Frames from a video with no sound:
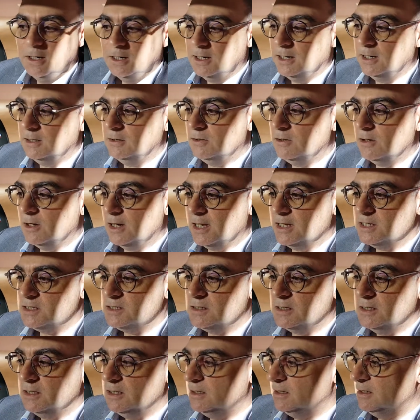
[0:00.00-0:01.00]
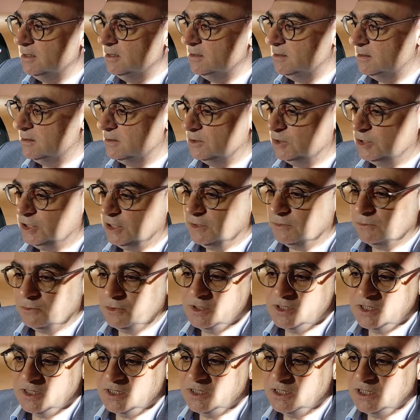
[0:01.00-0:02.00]
And the last thing is the
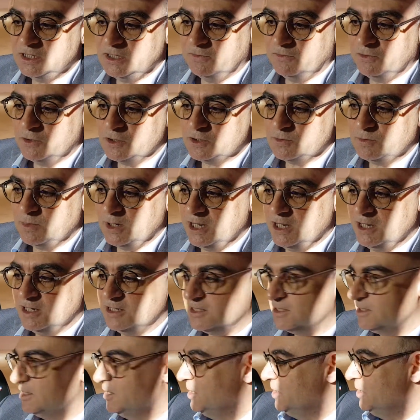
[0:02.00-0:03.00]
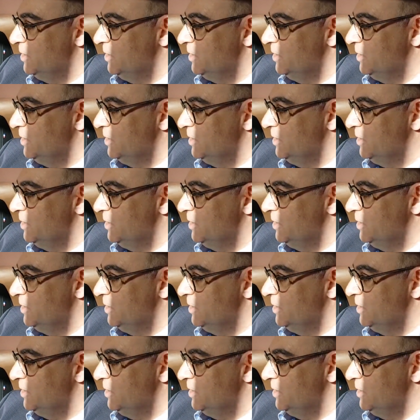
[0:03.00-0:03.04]
generosity of the space.